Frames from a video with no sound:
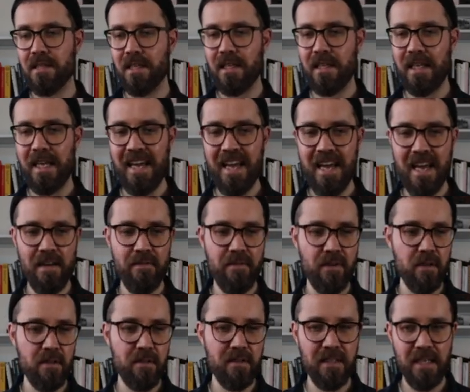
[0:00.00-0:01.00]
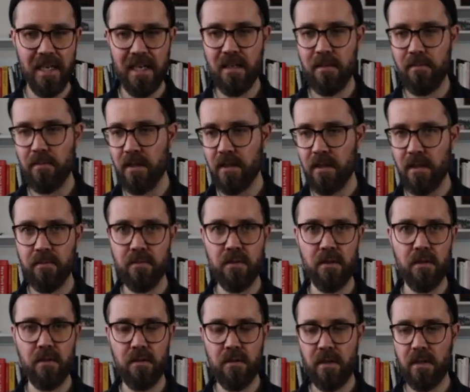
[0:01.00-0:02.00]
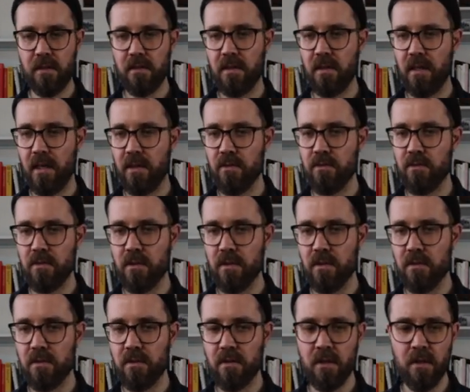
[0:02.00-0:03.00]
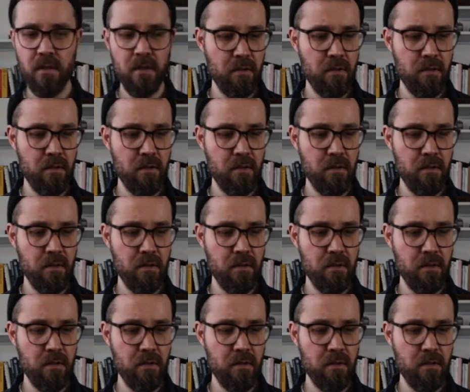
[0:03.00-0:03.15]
slightly heavier denim. It comes in at 13 ounces.